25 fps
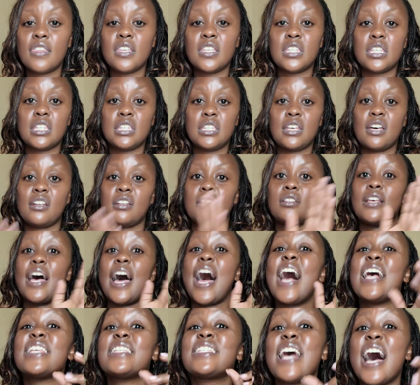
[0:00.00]
This is
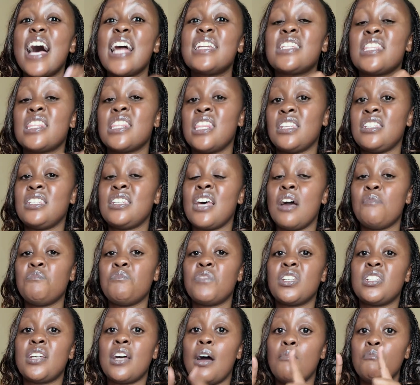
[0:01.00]
as at the time
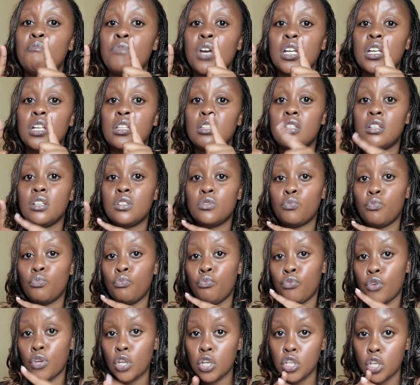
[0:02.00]
that I am making this
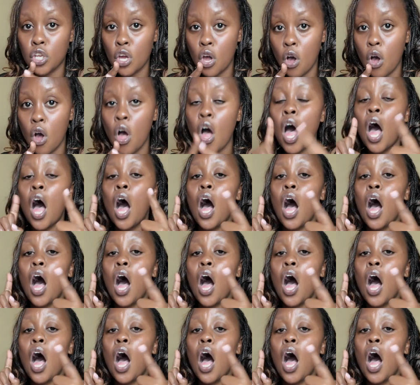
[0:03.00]
video.